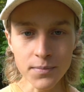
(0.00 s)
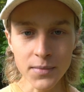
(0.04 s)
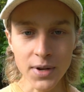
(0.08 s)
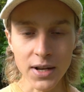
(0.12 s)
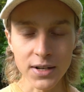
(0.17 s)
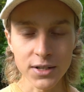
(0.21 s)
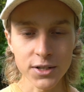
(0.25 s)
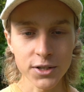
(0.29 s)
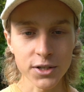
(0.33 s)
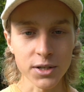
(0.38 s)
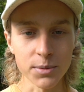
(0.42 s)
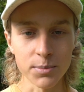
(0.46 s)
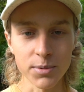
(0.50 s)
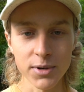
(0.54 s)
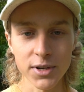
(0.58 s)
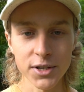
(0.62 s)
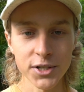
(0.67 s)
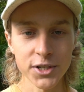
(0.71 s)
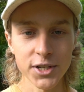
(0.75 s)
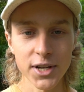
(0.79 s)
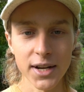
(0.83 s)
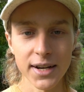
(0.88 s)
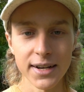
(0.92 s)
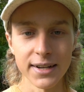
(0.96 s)
and just
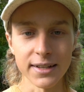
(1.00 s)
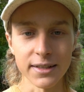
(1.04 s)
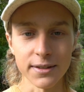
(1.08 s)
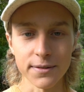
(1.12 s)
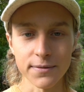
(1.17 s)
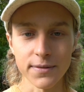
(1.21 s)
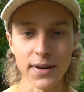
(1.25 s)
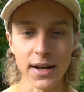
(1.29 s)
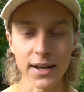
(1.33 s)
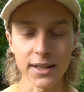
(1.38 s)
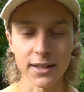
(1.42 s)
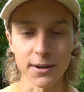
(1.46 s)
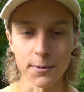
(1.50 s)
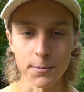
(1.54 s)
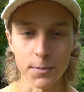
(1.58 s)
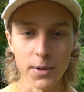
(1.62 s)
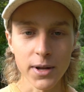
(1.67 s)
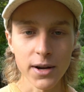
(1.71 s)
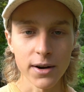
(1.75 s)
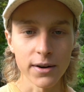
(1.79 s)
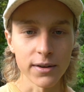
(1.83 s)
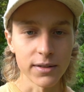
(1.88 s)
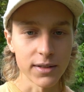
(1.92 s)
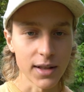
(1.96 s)
appreciating the fact that
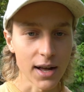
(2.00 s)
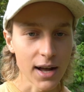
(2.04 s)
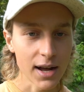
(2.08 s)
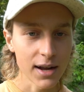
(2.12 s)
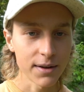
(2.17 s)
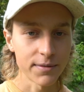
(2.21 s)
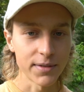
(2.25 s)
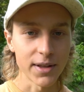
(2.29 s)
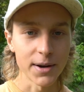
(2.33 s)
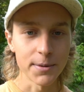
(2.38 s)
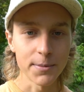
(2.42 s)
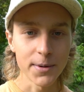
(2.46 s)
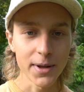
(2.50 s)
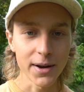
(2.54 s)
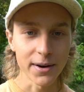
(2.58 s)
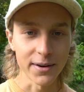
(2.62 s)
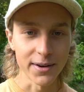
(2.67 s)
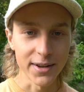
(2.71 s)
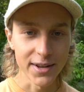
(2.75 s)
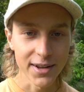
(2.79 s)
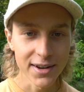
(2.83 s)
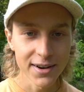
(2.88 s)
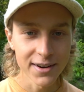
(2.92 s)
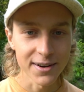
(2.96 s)
we are alive, that we are
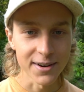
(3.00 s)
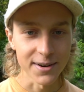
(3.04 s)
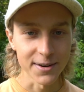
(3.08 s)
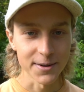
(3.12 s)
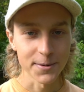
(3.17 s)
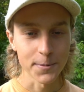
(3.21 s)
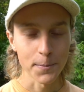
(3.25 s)
here